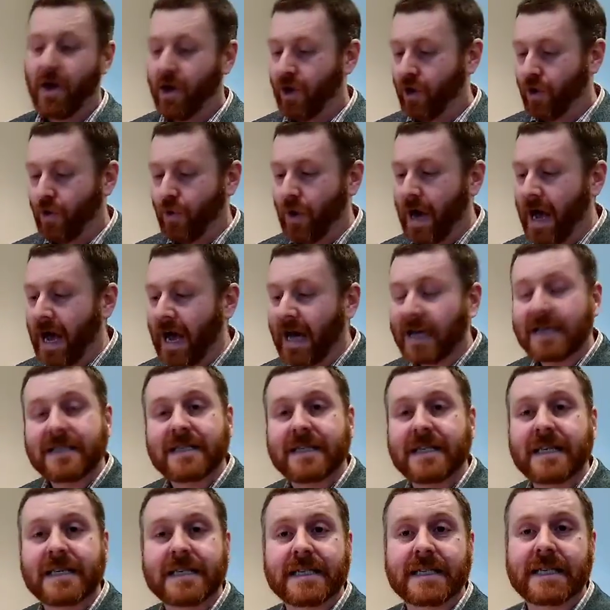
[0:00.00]
who has
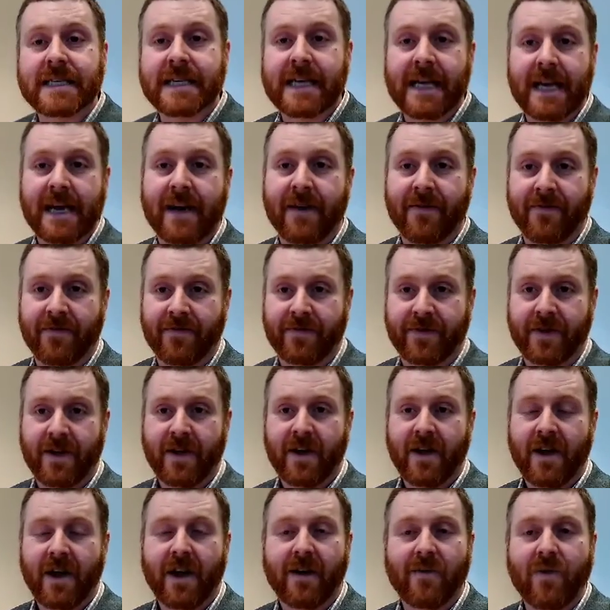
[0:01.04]
this gift
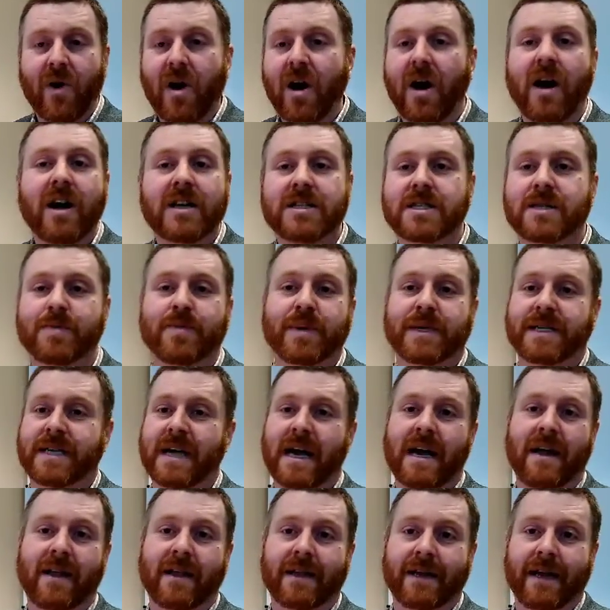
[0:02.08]
of
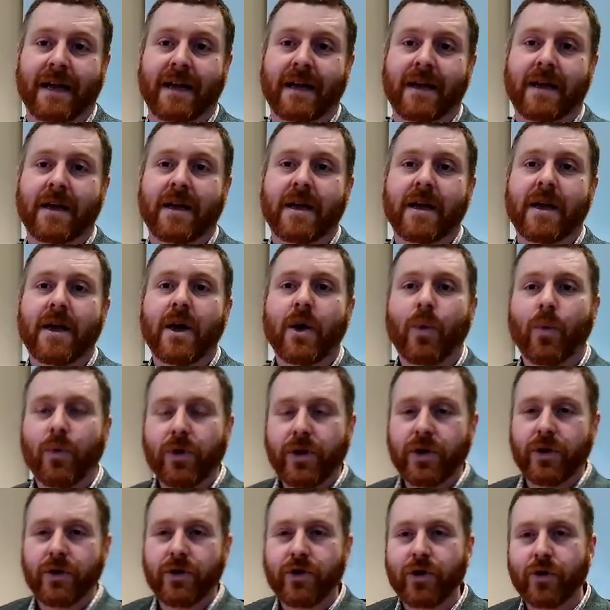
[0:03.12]
hospitality, will
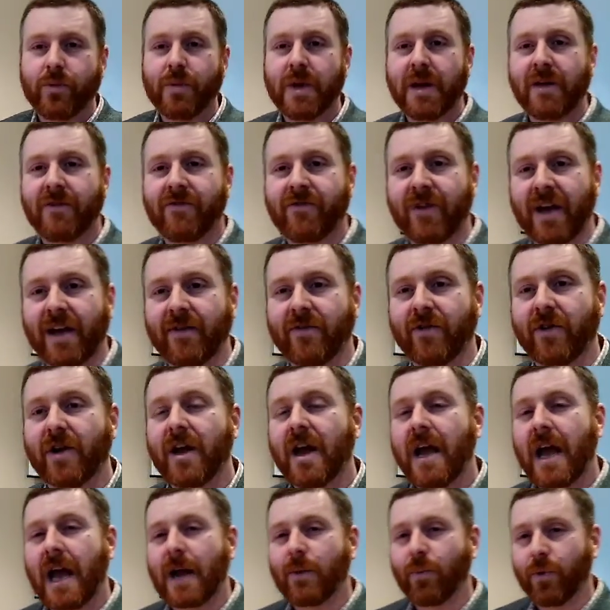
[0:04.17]
you do me a favor
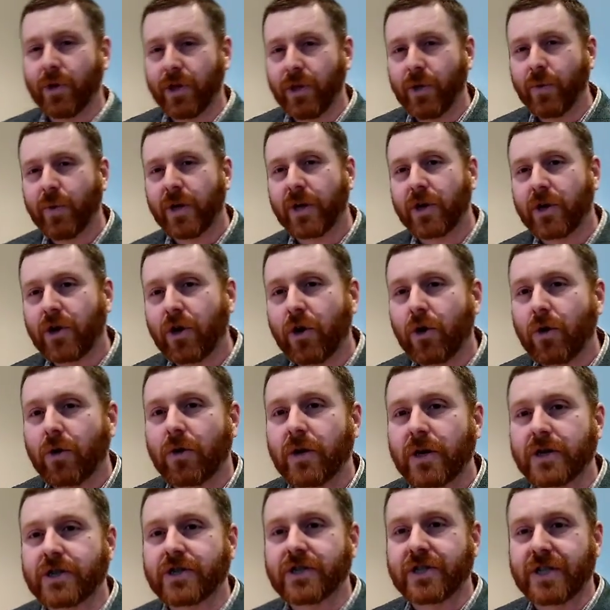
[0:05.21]
and will you
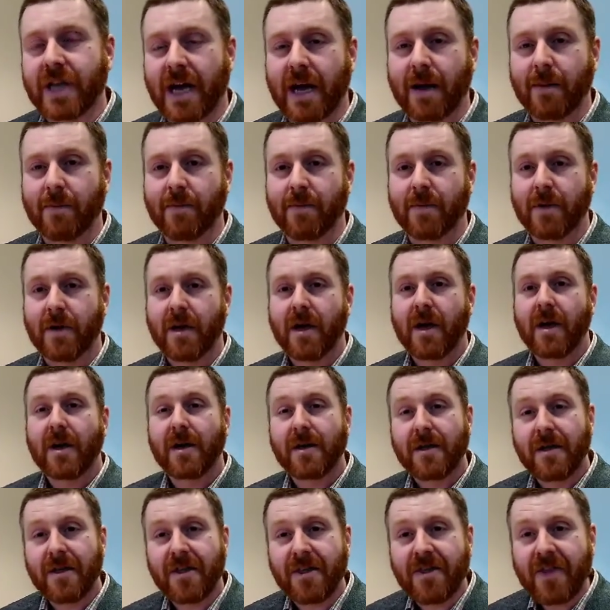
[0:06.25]
encourage them,
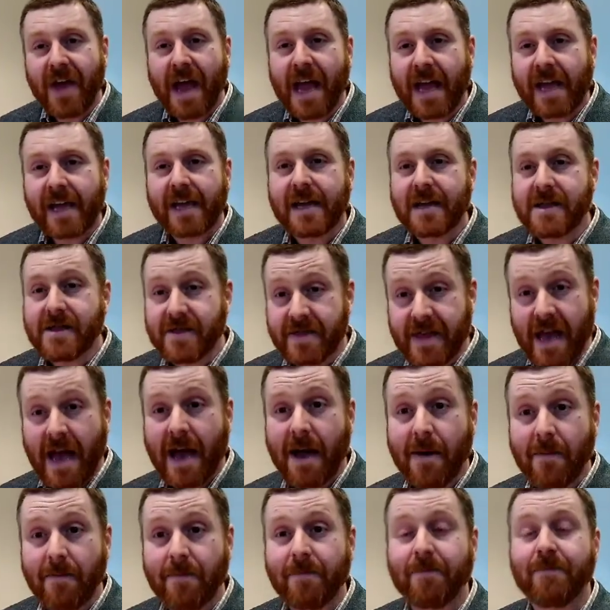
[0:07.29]
thank
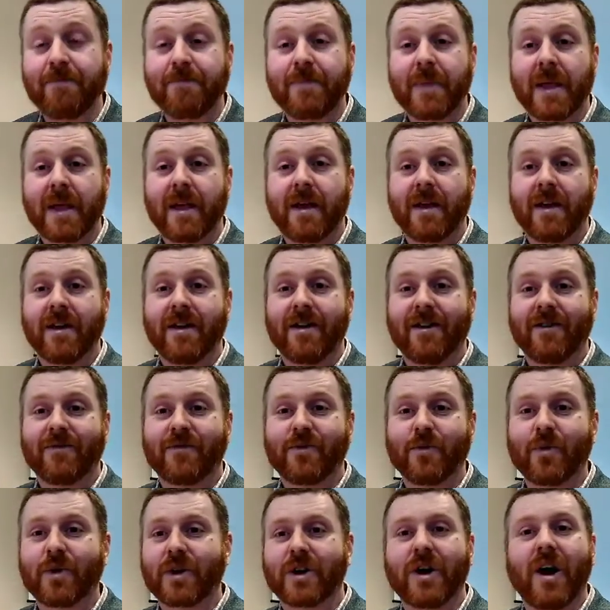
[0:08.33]
them
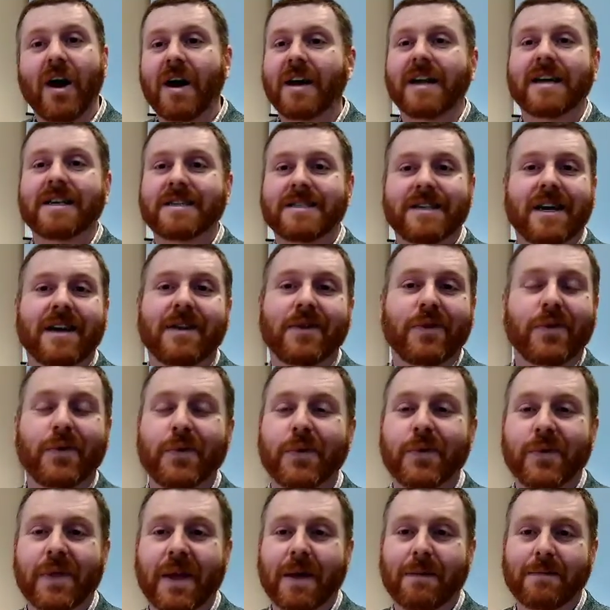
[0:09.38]
for what God has done
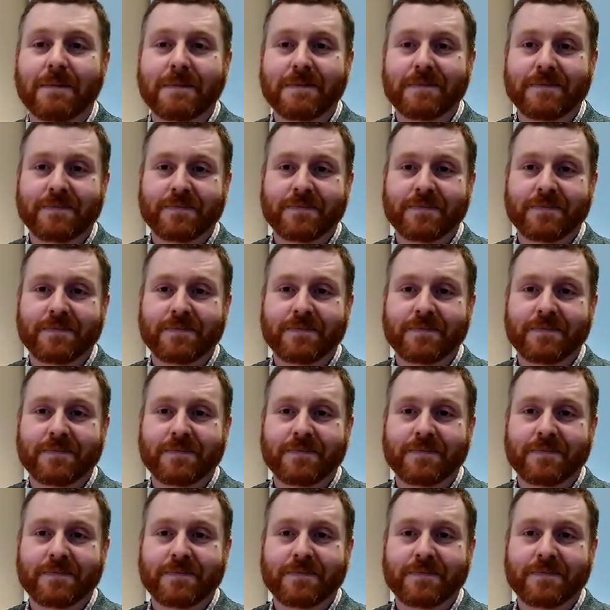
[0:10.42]
through them?